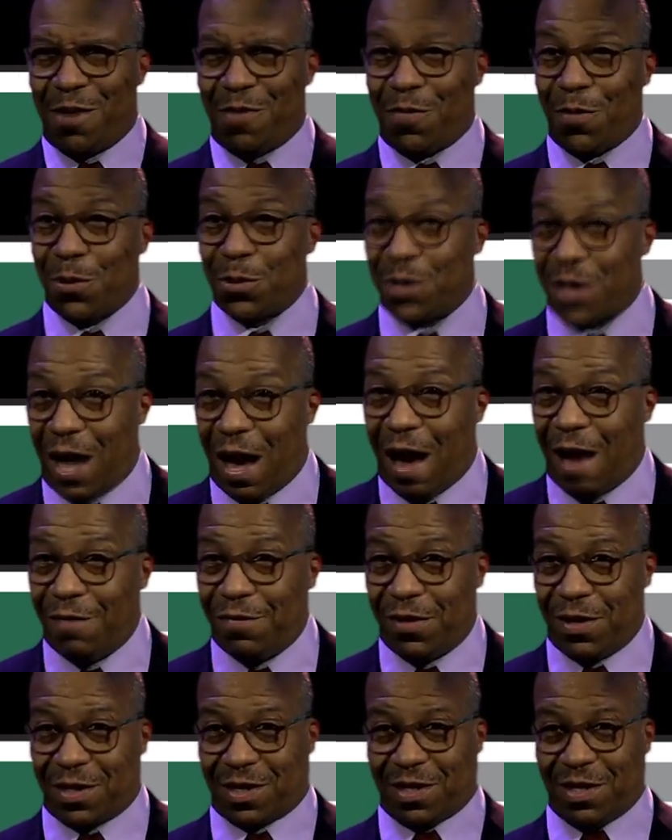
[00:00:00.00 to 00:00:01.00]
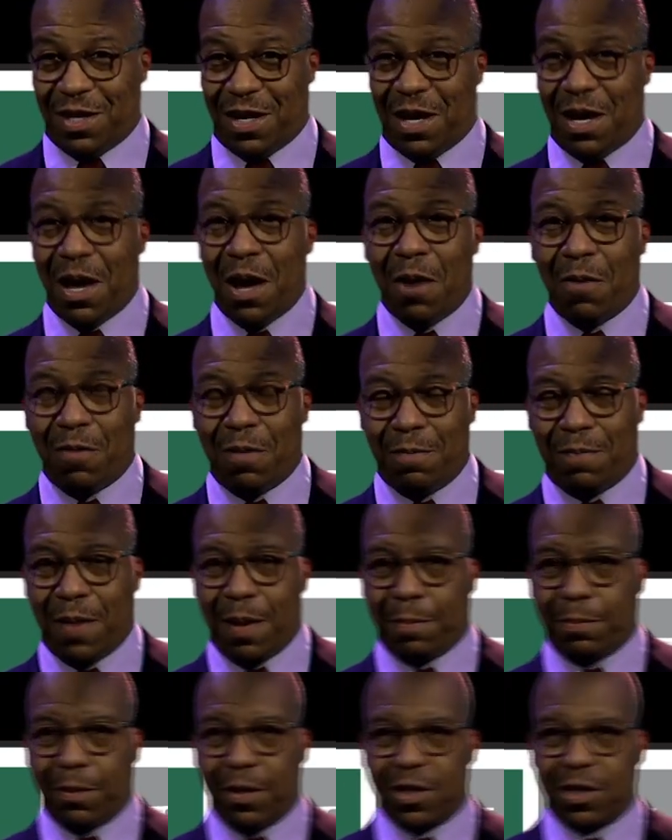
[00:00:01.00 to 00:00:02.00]
Obviously, when people are
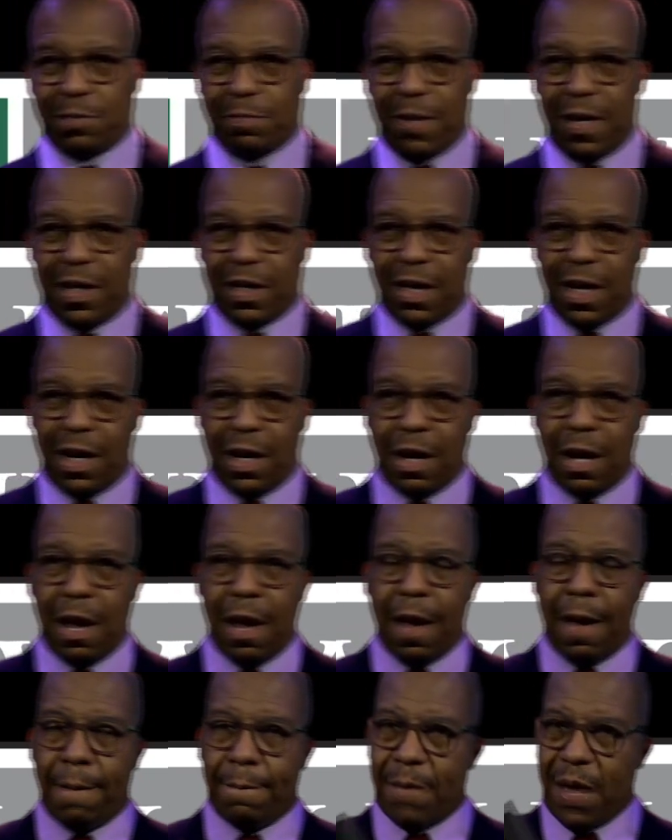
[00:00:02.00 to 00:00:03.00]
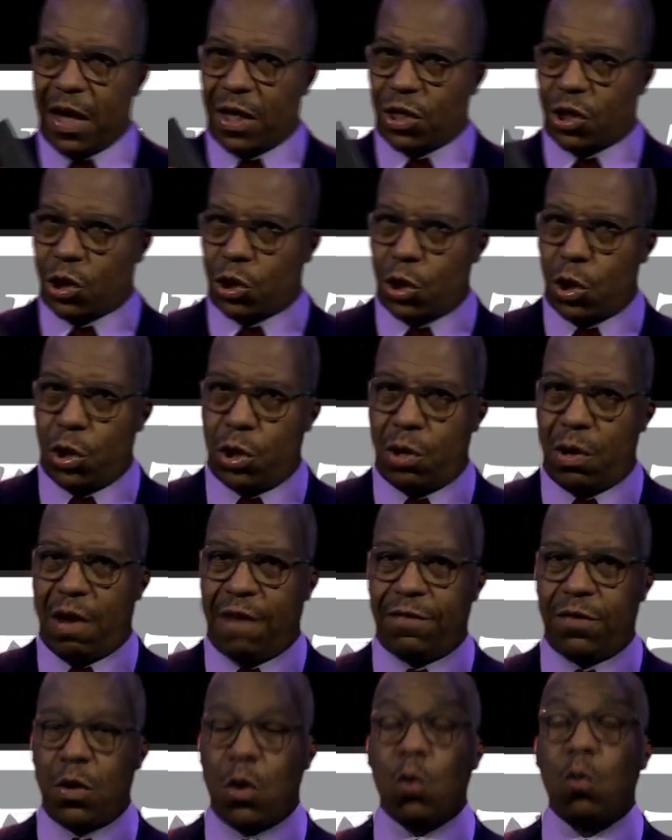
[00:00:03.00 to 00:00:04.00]
speaking, make sure you have your
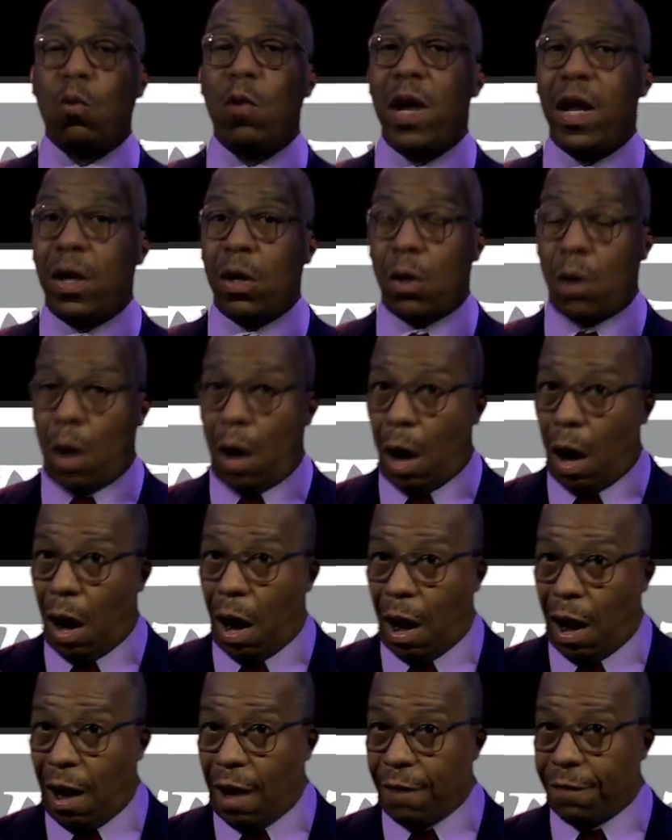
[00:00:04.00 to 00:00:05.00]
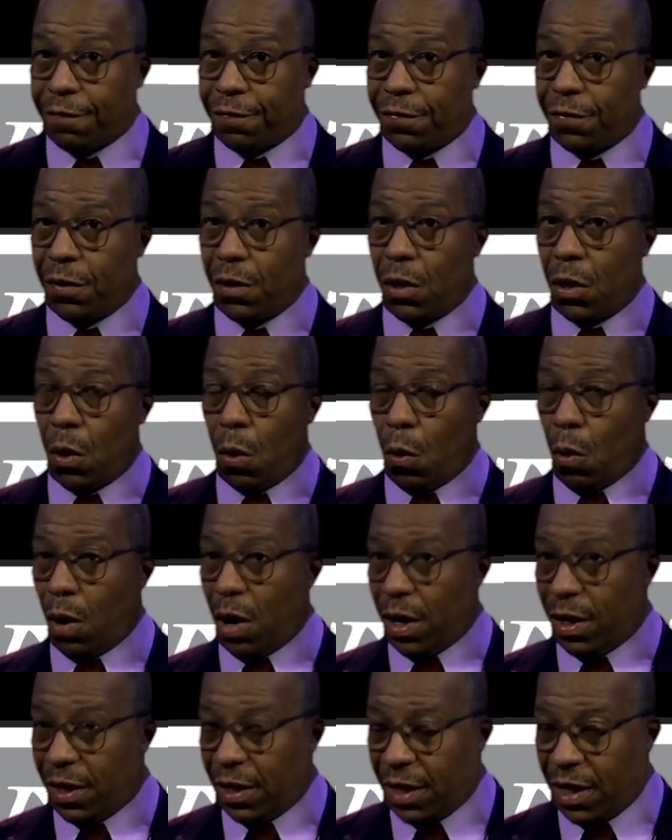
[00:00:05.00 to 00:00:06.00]
ringer off or at
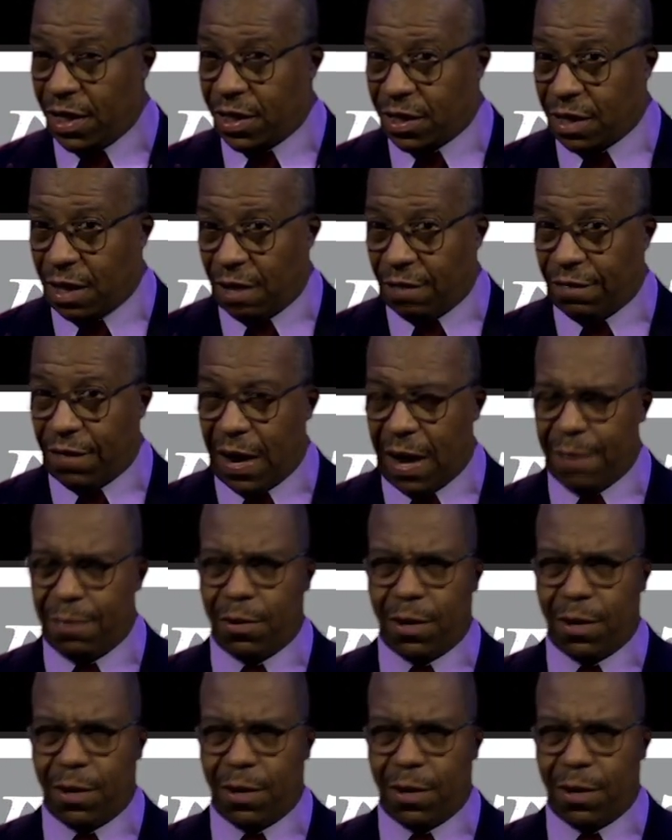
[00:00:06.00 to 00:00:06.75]
least on vibrate.